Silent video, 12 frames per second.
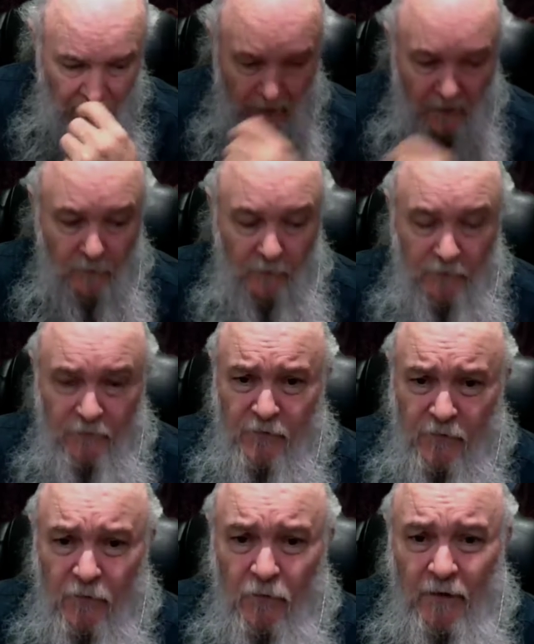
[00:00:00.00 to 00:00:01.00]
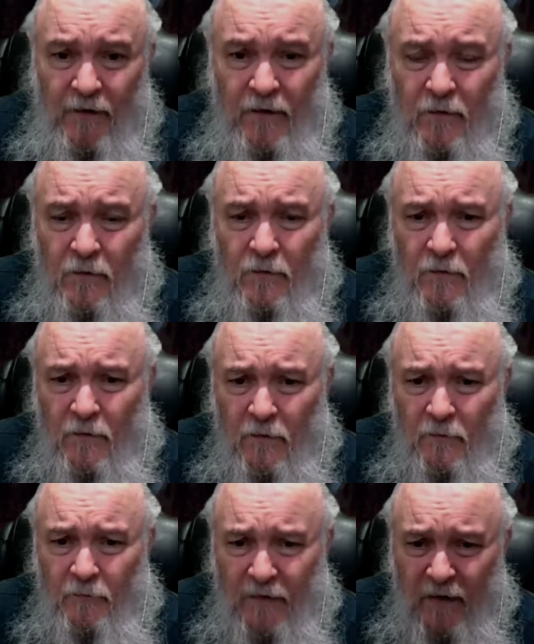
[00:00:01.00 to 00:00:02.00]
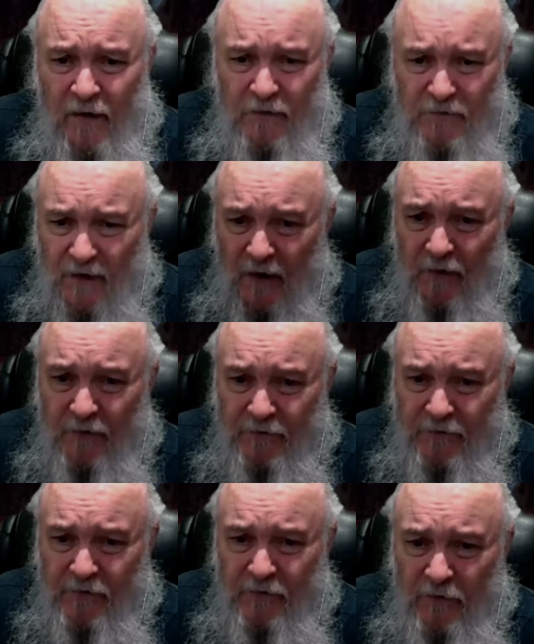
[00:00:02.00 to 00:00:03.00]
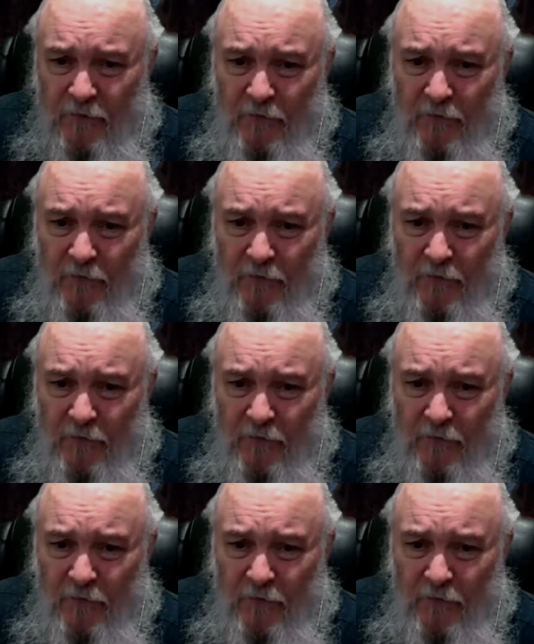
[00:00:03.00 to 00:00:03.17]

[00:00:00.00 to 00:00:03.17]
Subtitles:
I was truly being challenged.